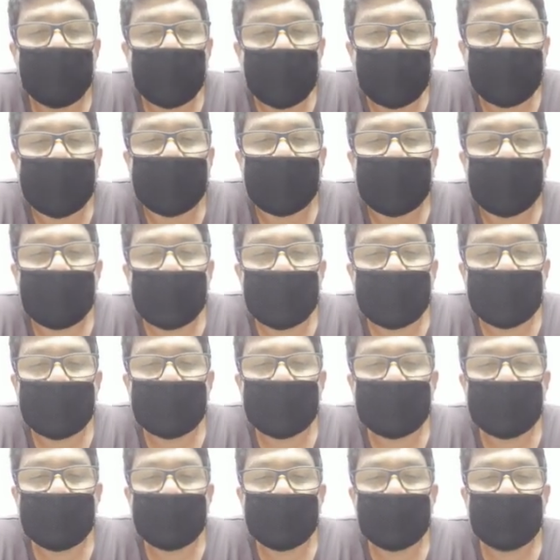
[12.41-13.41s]
way
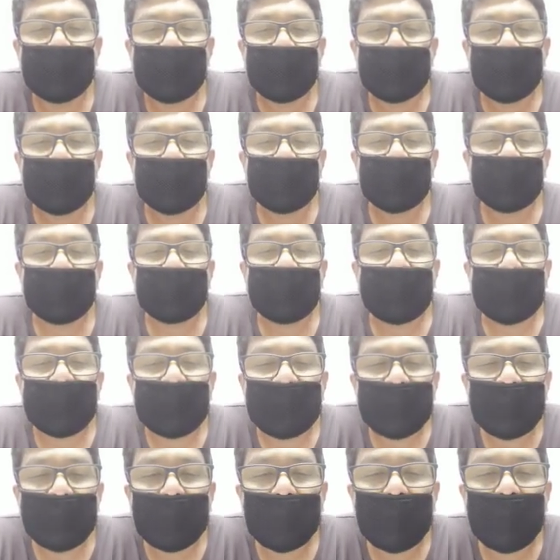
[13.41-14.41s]
to
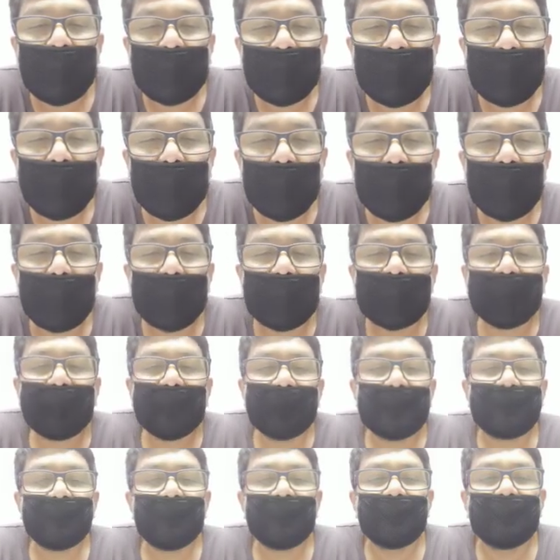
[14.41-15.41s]
carry on our
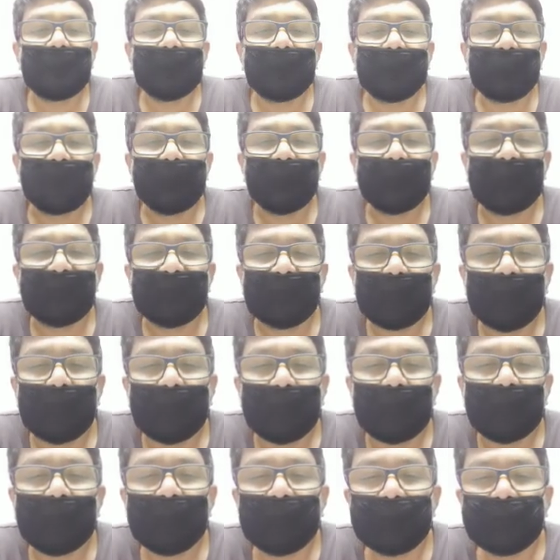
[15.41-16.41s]
teaching learning
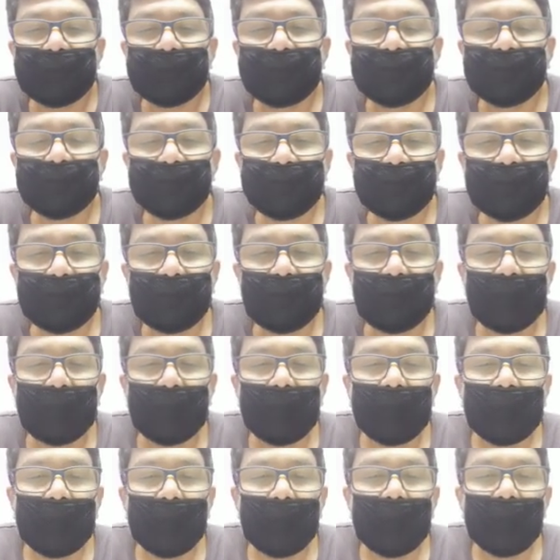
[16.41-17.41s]
method.
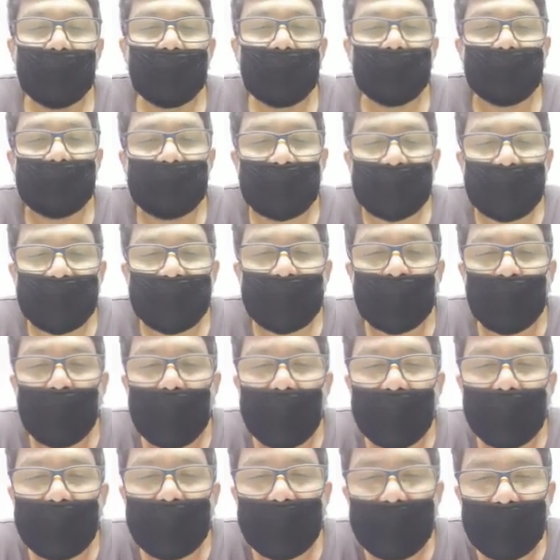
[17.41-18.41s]
That is
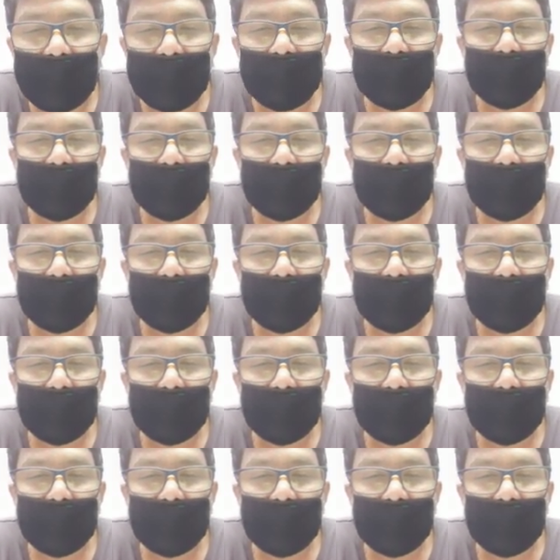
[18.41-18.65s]
why